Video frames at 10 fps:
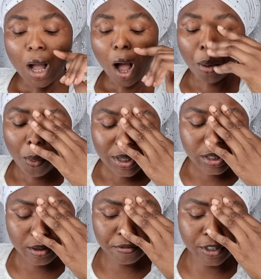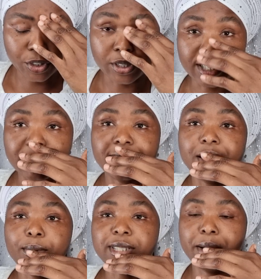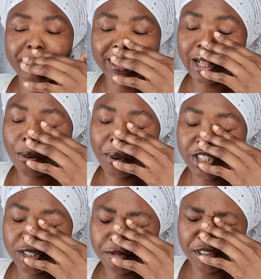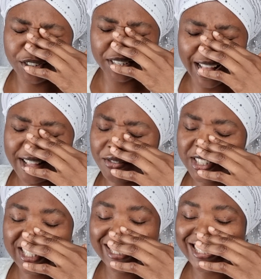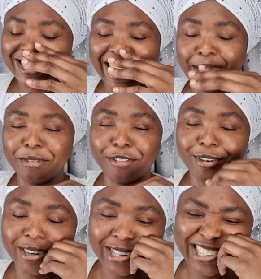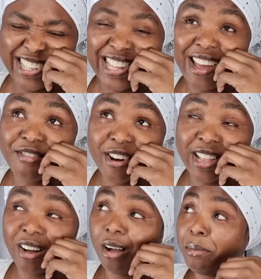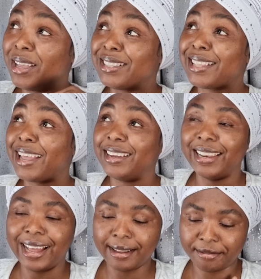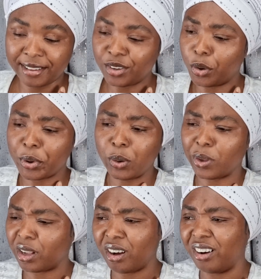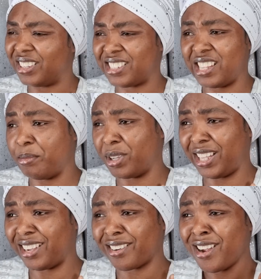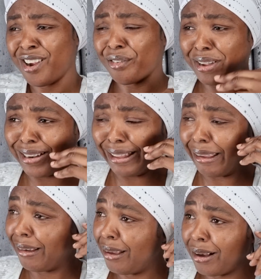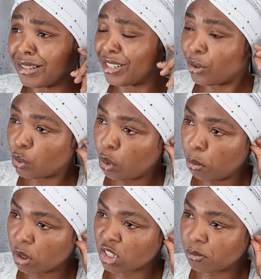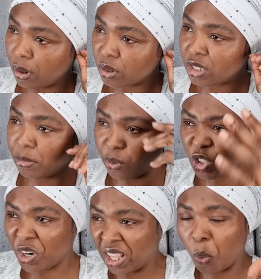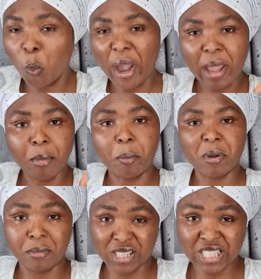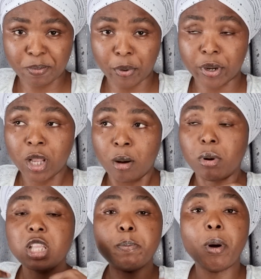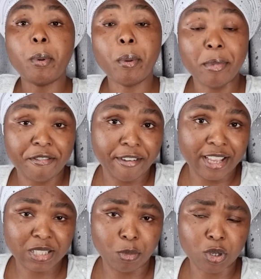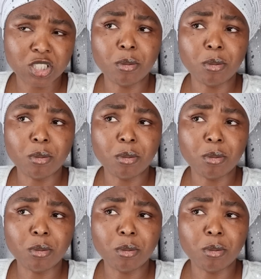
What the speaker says: I was watching a video yesterday. What time is it? I was watching a video. I've never seen this guy before. Never in all my entire life. I don't really want to call his name on here, really, because I don't know much about him. I was trying to weigh him up in my spirit. But he popped up on my Facebook.